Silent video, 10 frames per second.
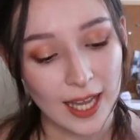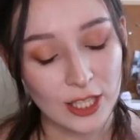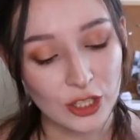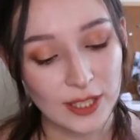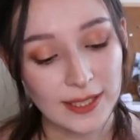
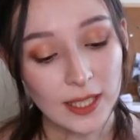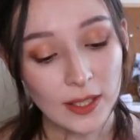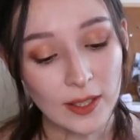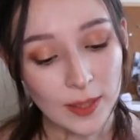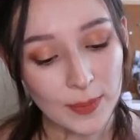and she's
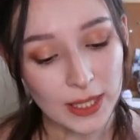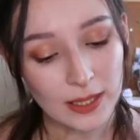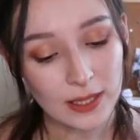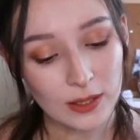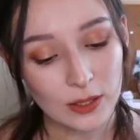
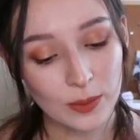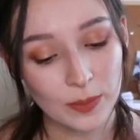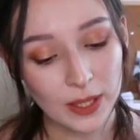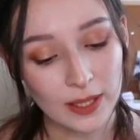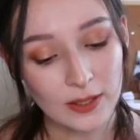determined to
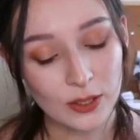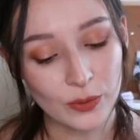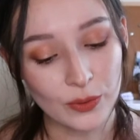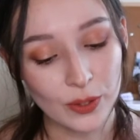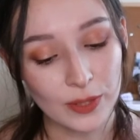be the
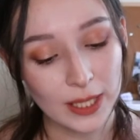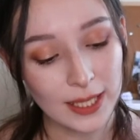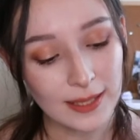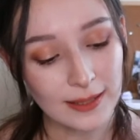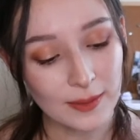
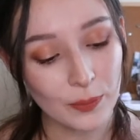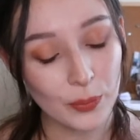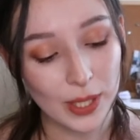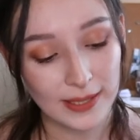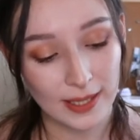sorority's
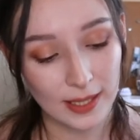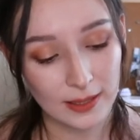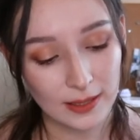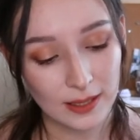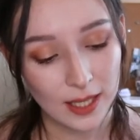
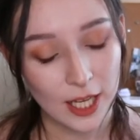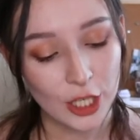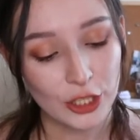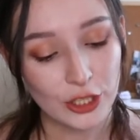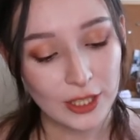president,
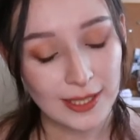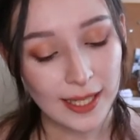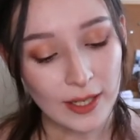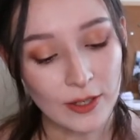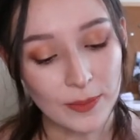just
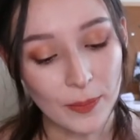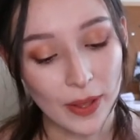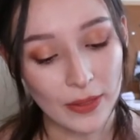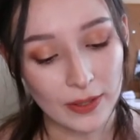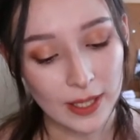like her
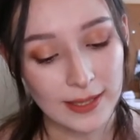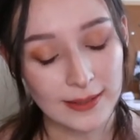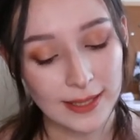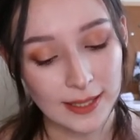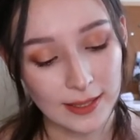mother
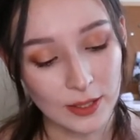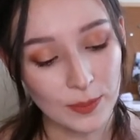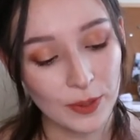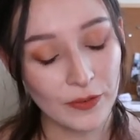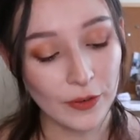and sister
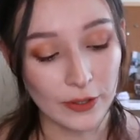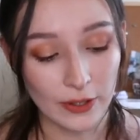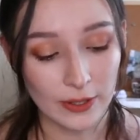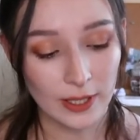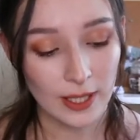before
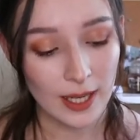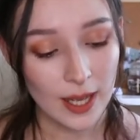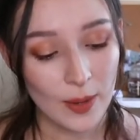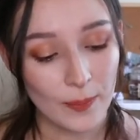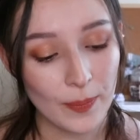her.
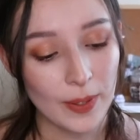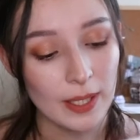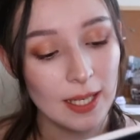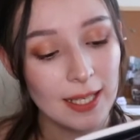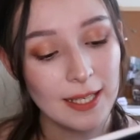
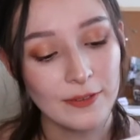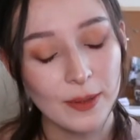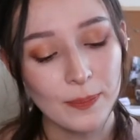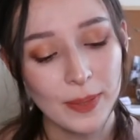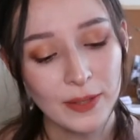But if
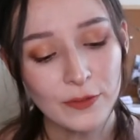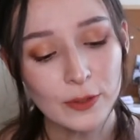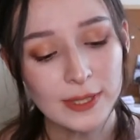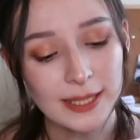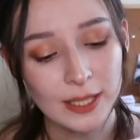a
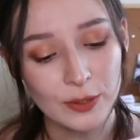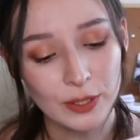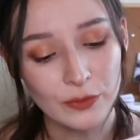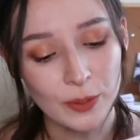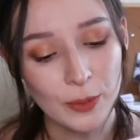painful
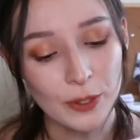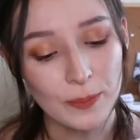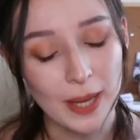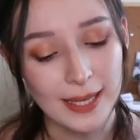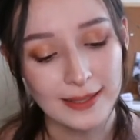secret from her
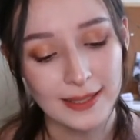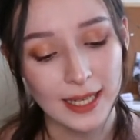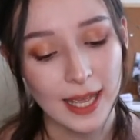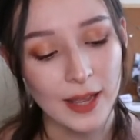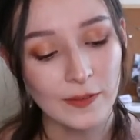past
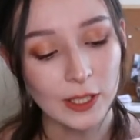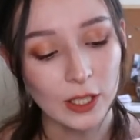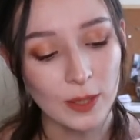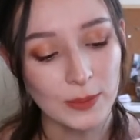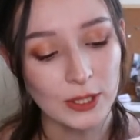ever
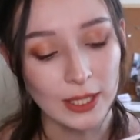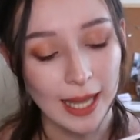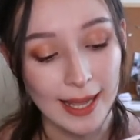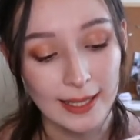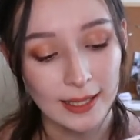comes to
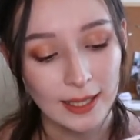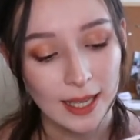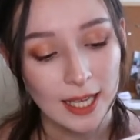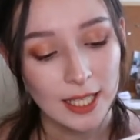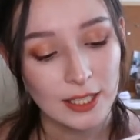light,
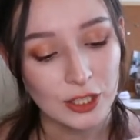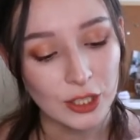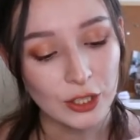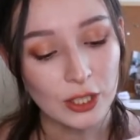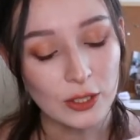
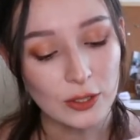she could